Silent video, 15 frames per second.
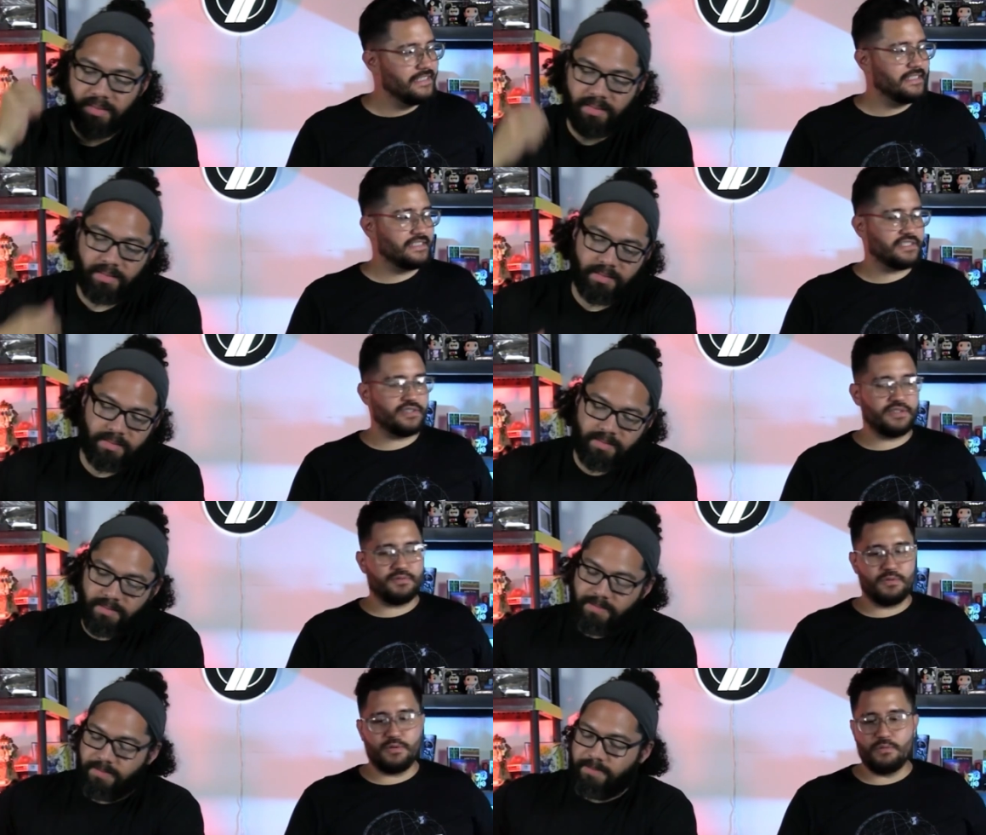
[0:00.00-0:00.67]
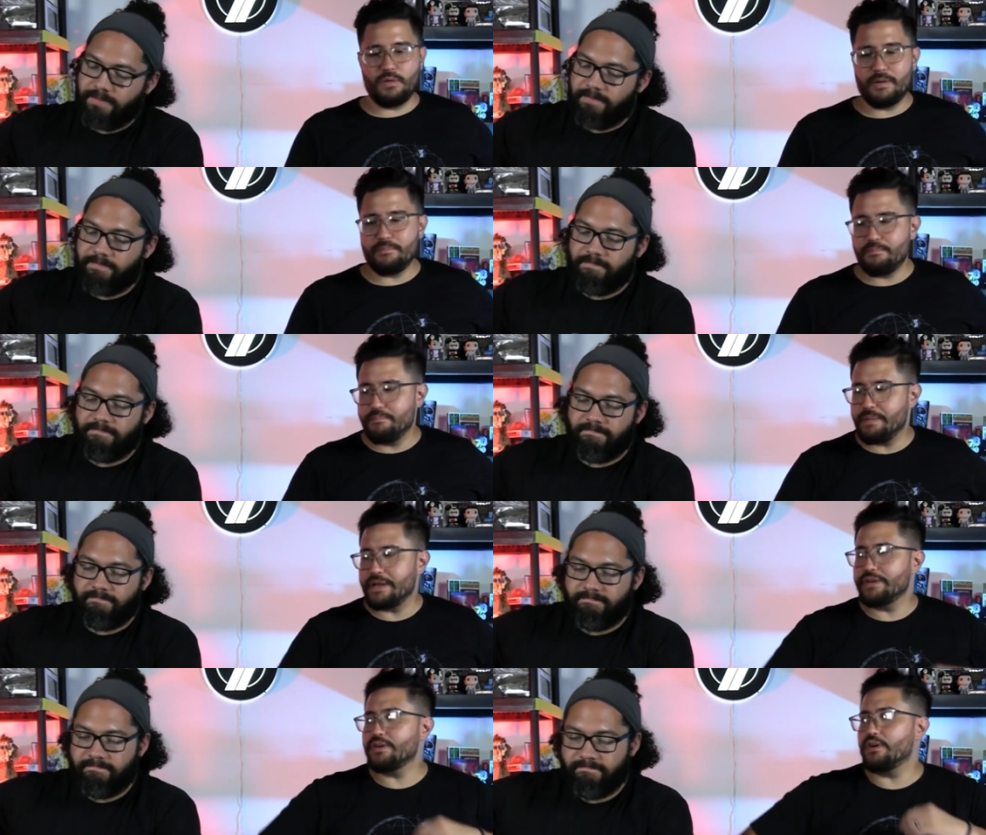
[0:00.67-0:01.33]
Speaker 1: So,
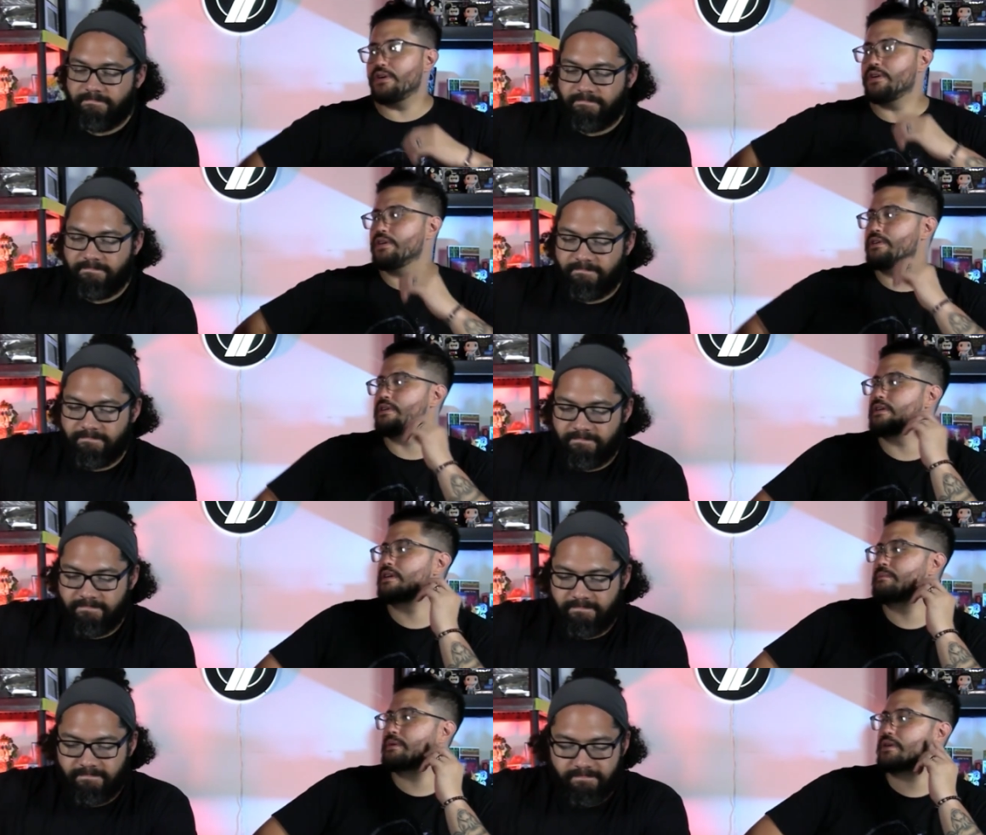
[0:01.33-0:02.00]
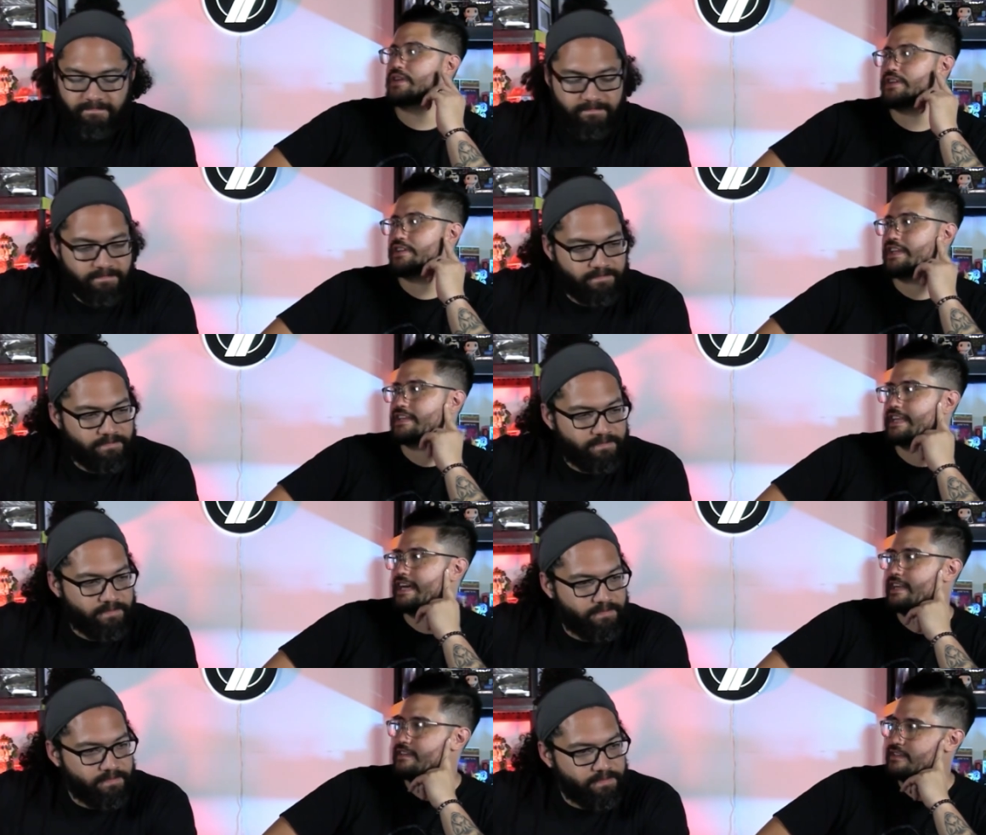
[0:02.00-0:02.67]
what bender ability do you think
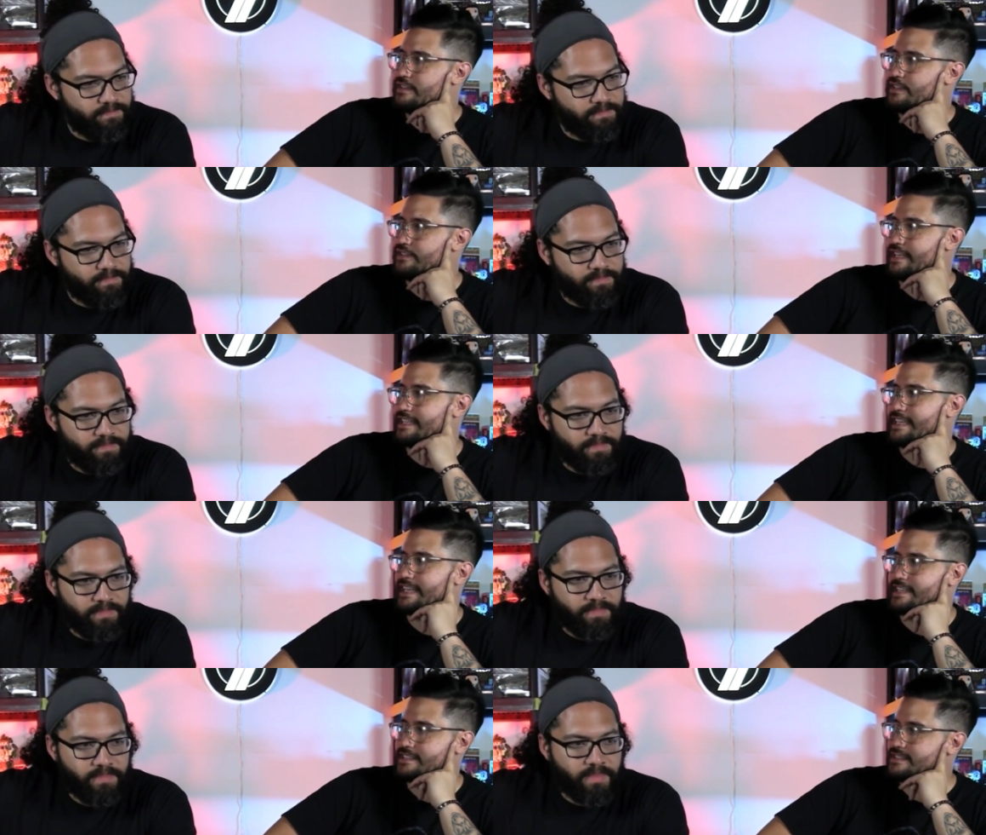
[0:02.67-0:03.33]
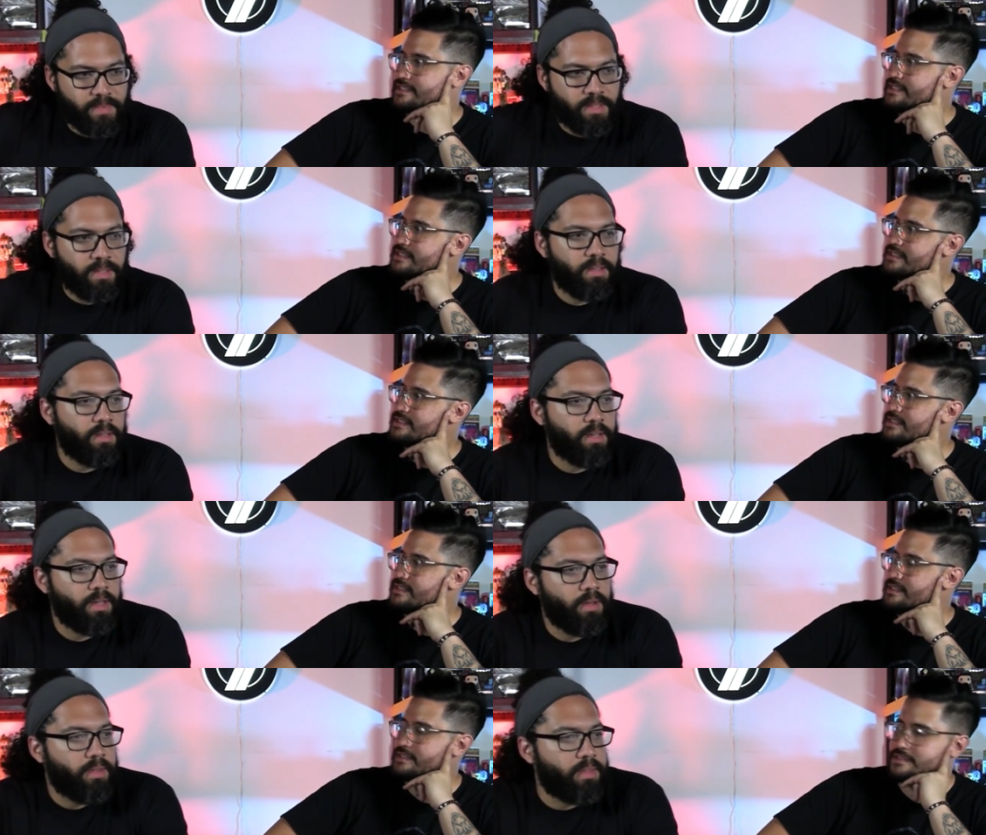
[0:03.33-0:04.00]
that? Do you think that is?
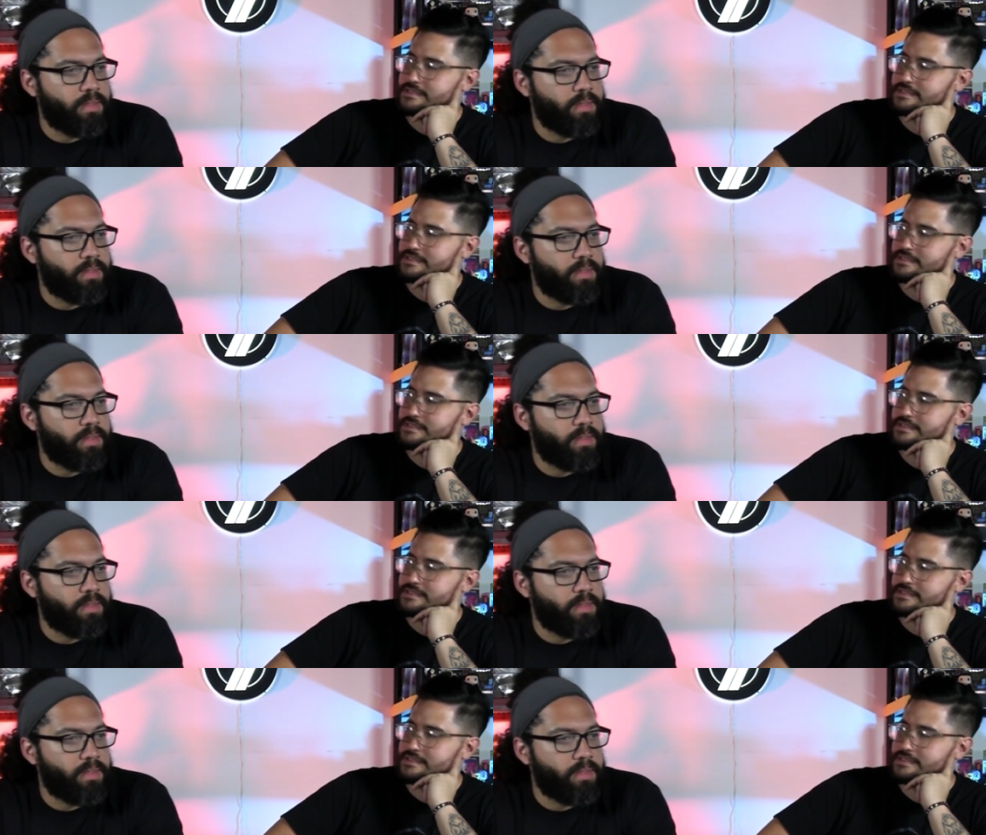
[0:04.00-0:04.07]
I'd